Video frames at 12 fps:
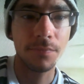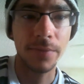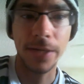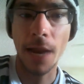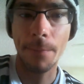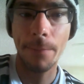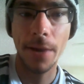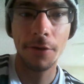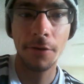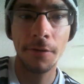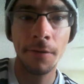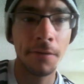They got
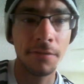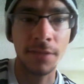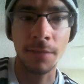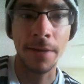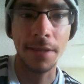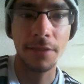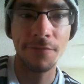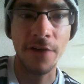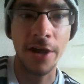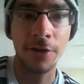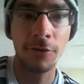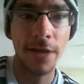better. They made the
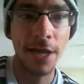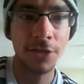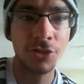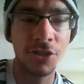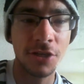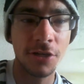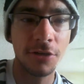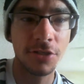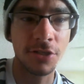final last year.